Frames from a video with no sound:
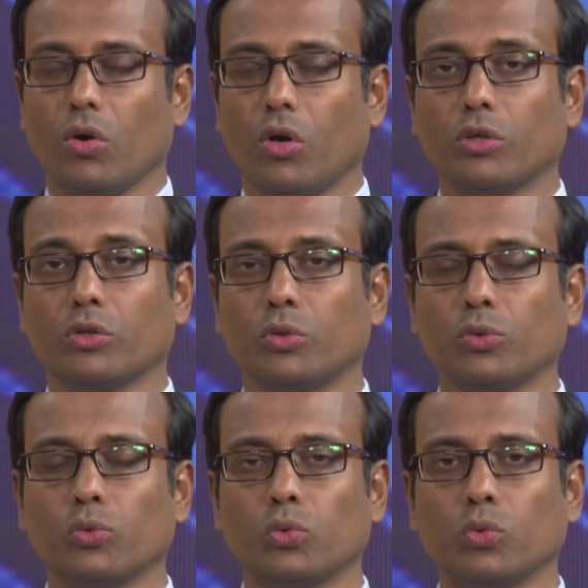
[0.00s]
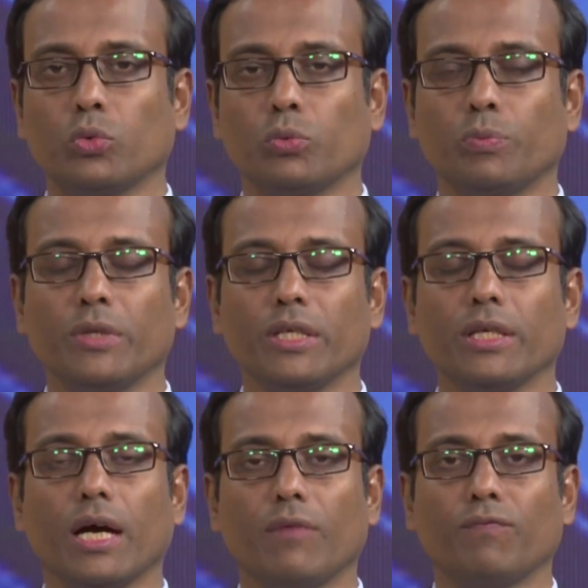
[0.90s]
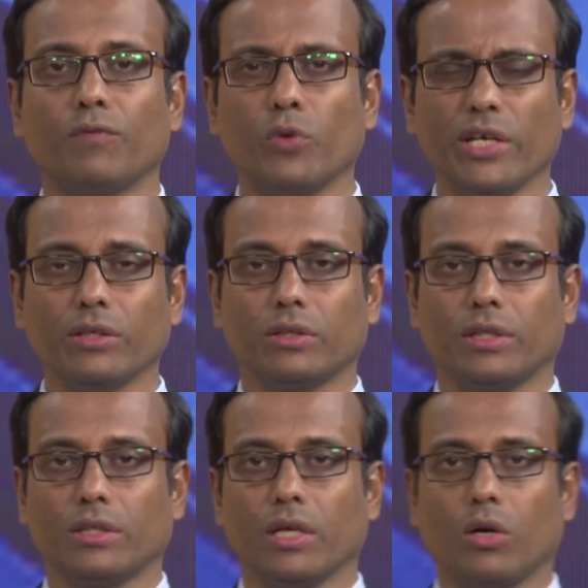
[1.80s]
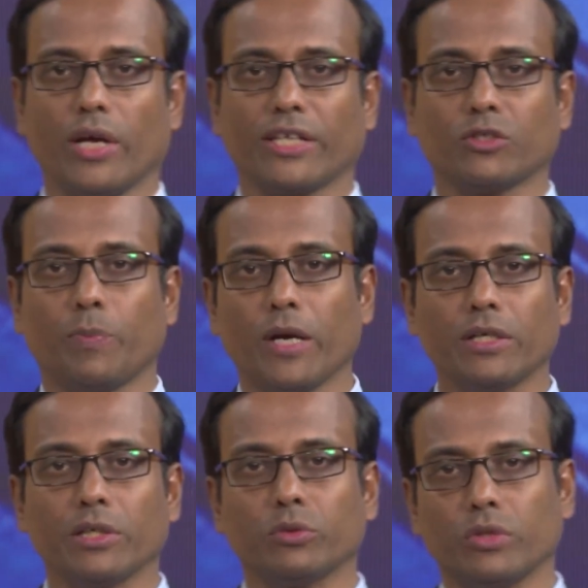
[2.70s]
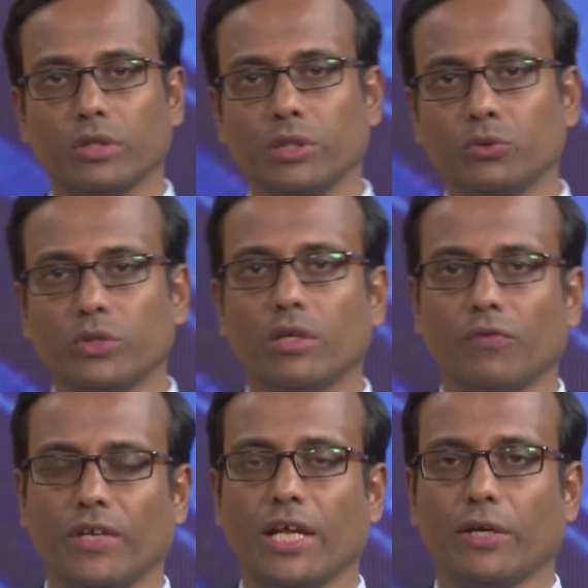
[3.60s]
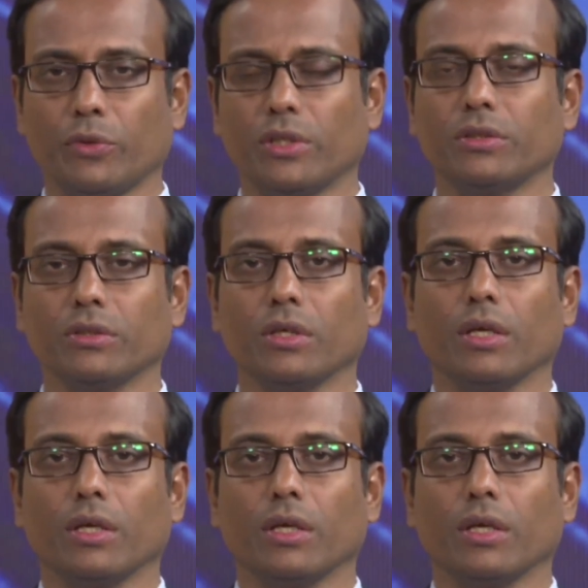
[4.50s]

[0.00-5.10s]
or to be a fluent or expert user of a language,